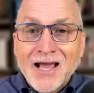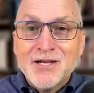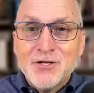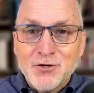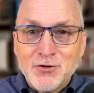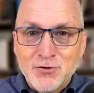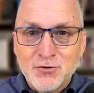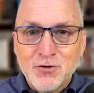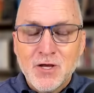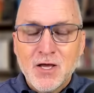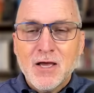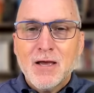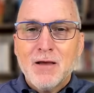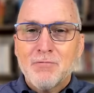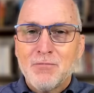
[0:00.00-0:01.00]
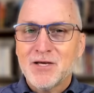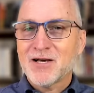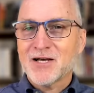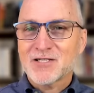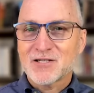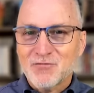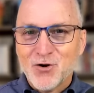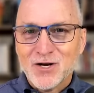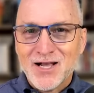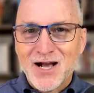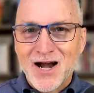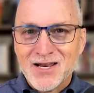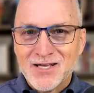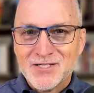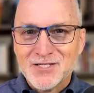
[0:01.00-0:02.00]
do because of what
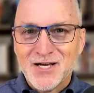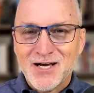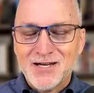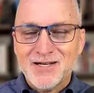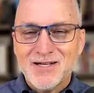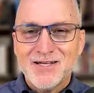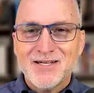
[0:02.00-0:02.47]
God has done?